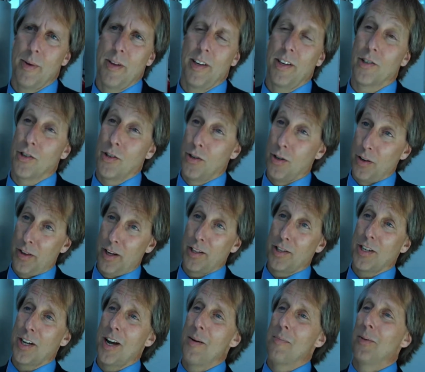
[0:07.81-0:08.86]
I think it's good that
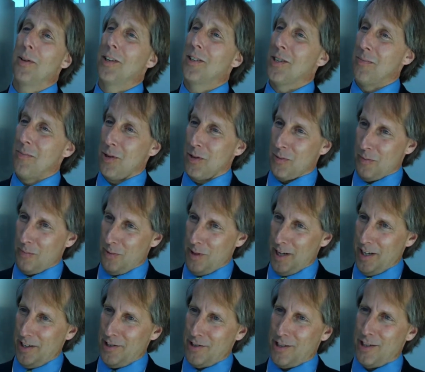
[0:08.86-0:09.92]
it's complex and multiple
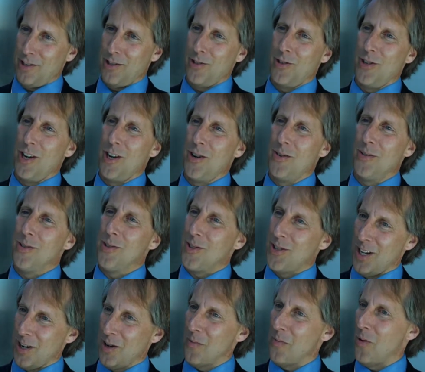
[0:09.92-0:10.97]
players because there's no
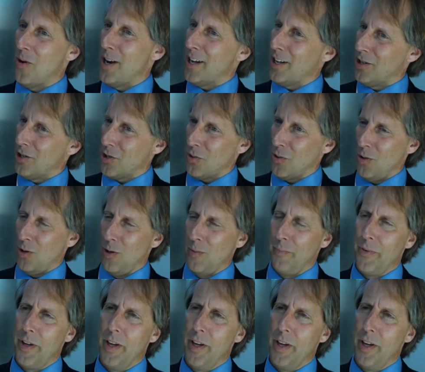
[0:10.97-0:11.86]
single point of control.